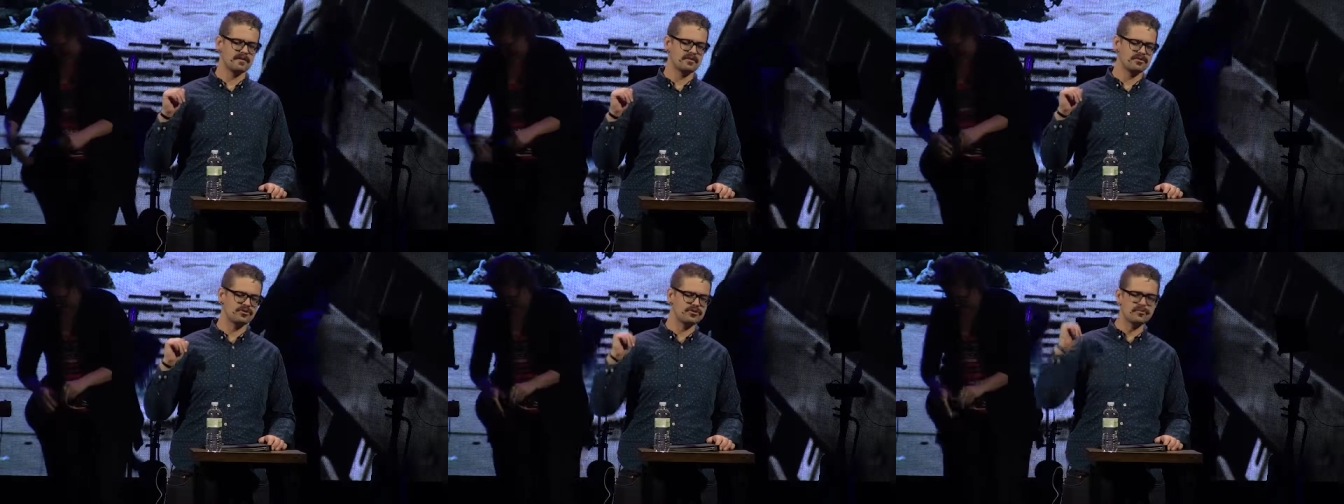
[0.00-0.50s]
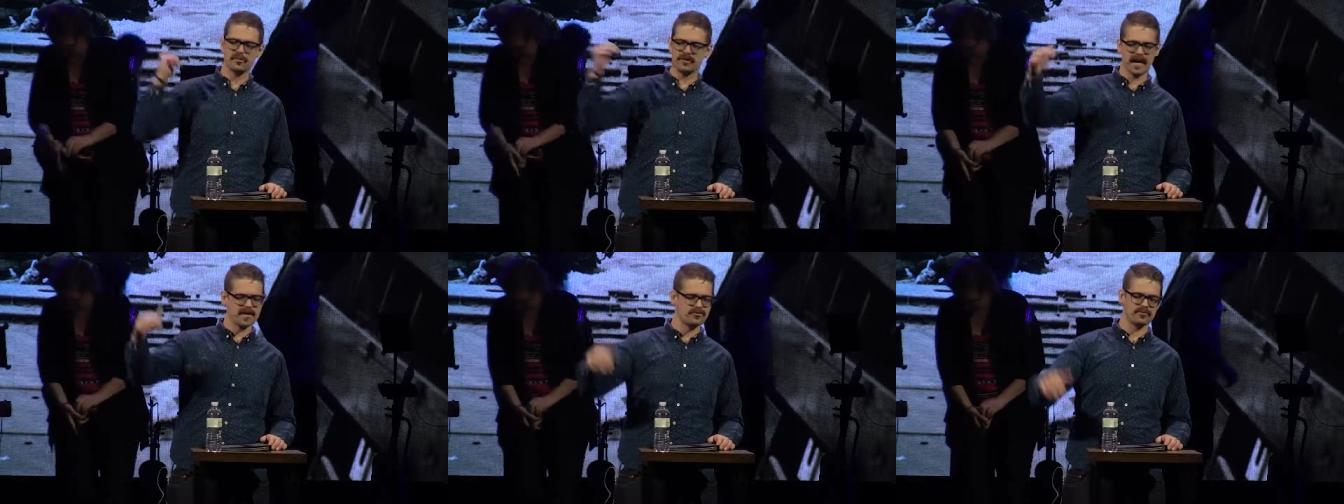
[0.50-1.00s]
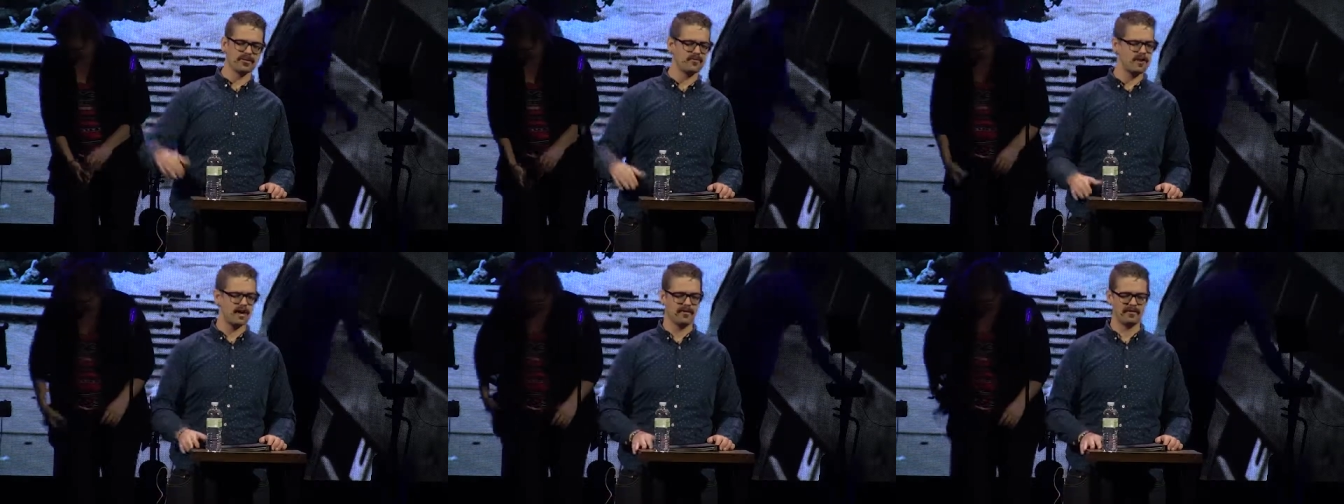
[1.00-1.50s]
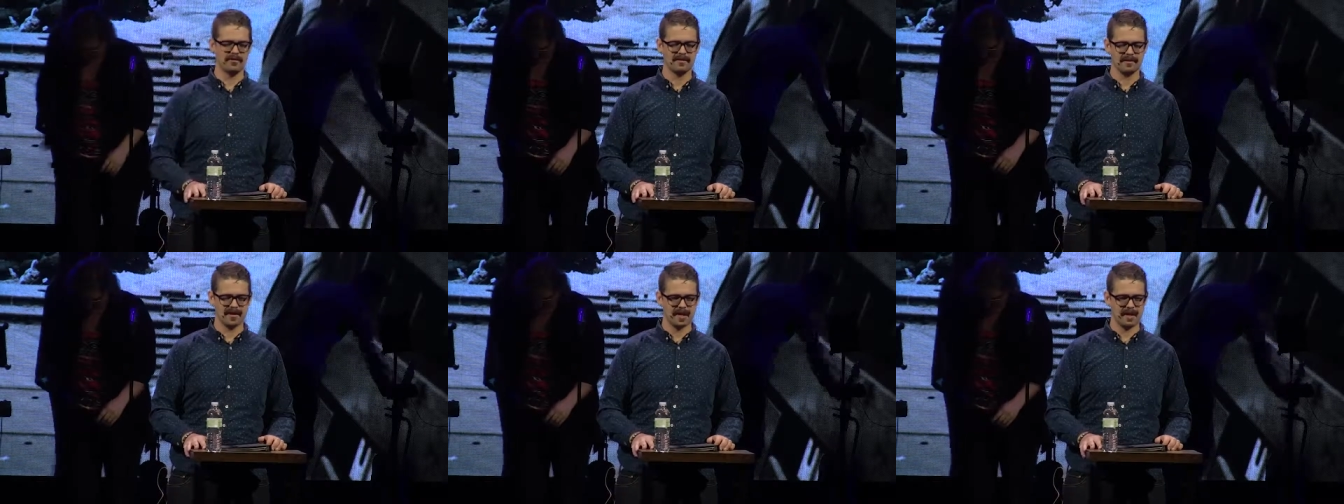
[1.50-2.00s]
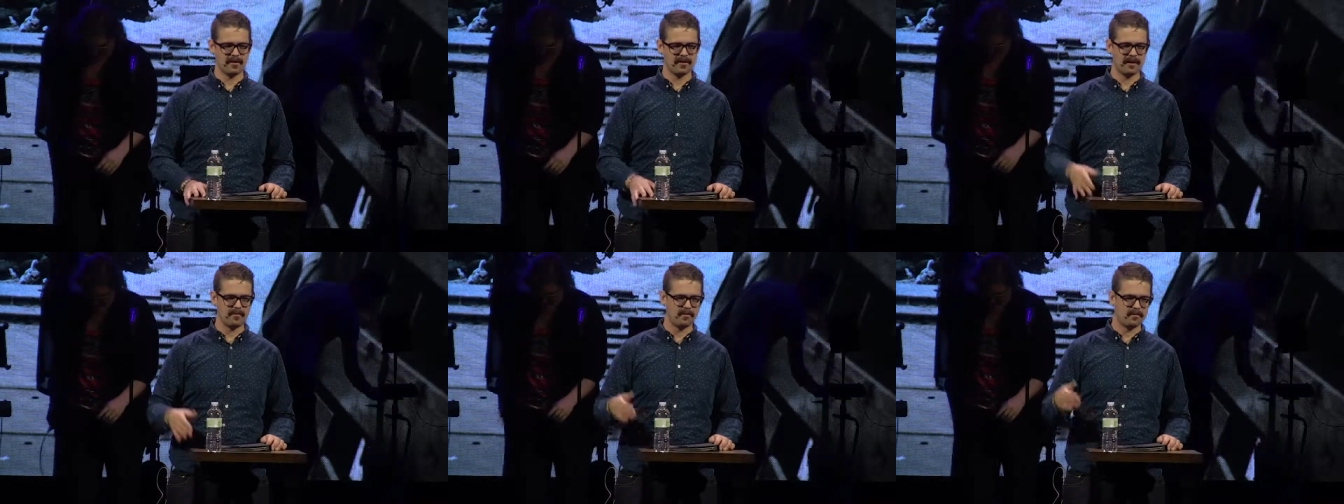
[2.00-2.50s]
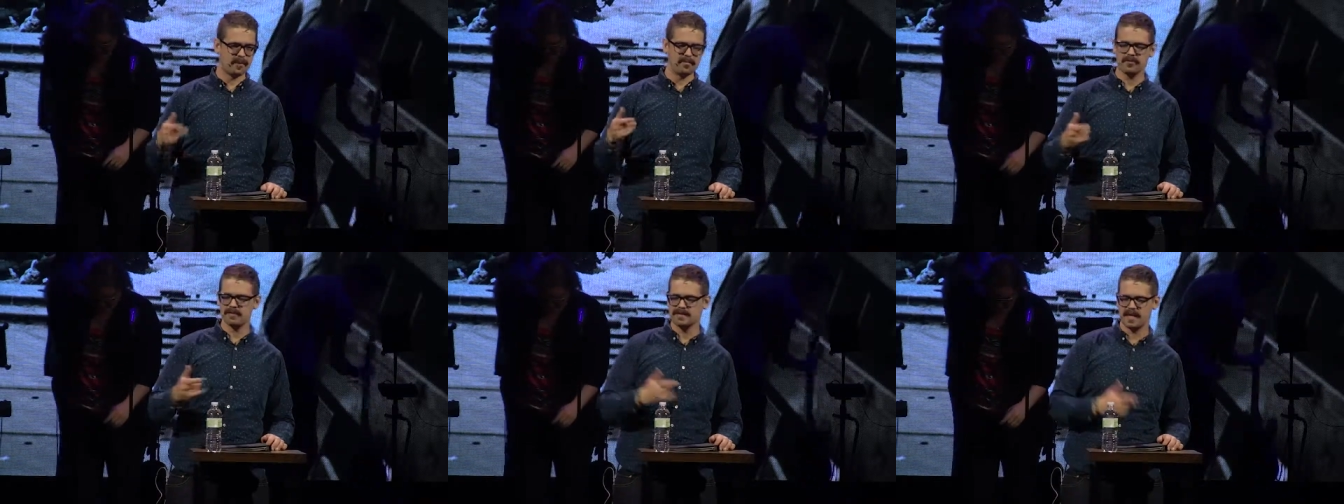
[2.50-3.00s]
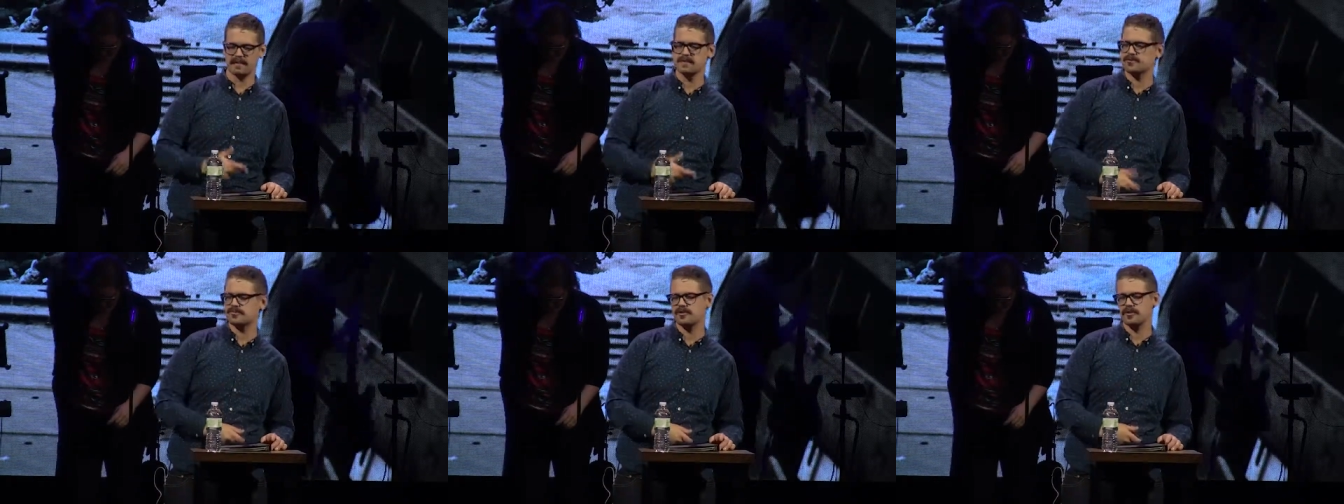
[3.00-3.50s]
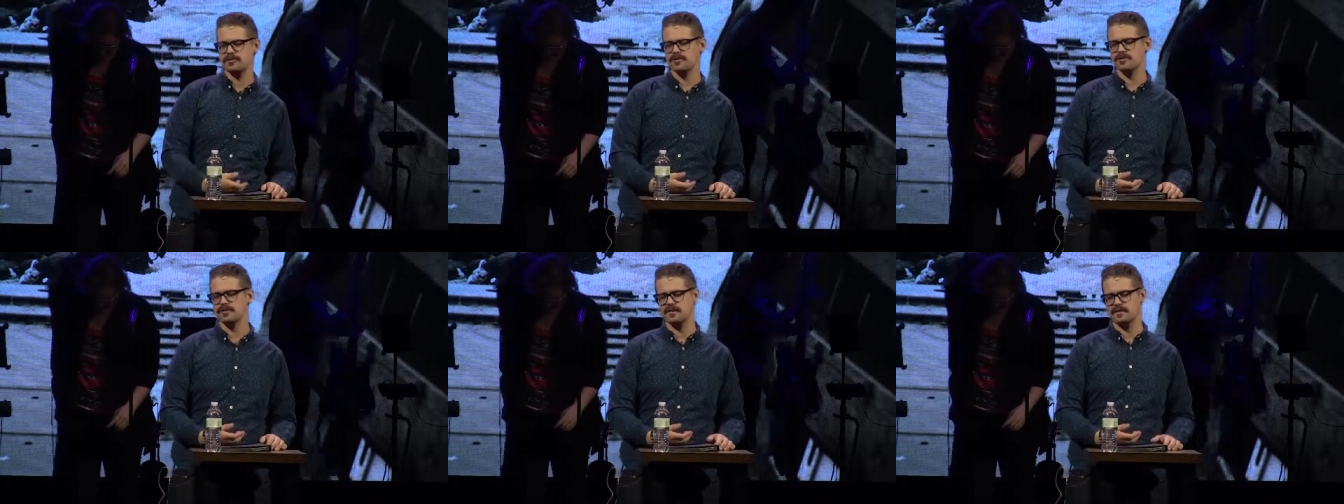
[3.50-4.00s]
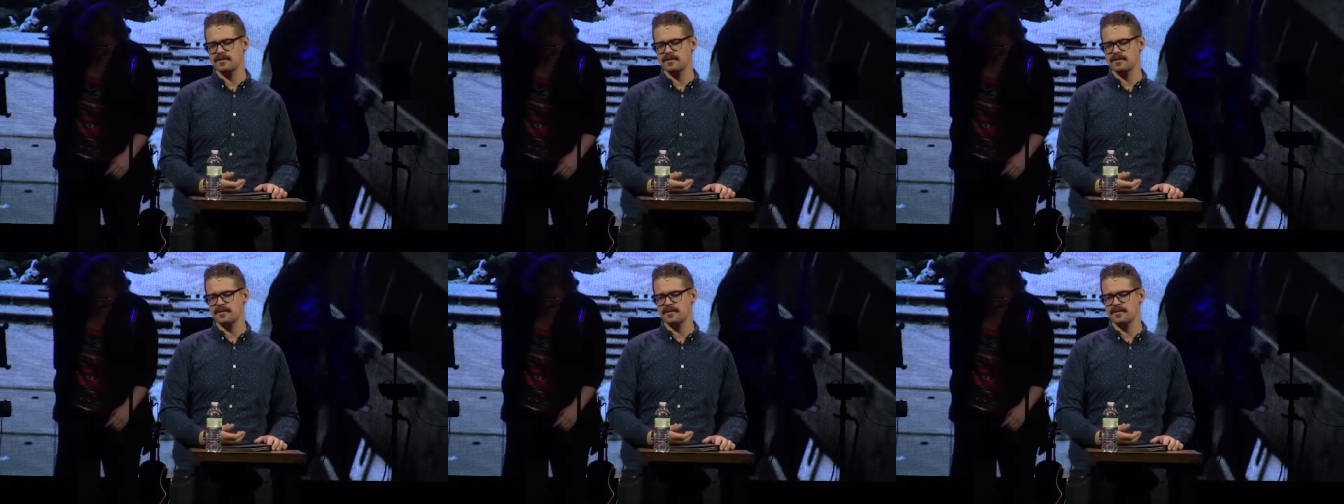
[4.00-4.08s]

supernaturally well. I pray that when people attend this church,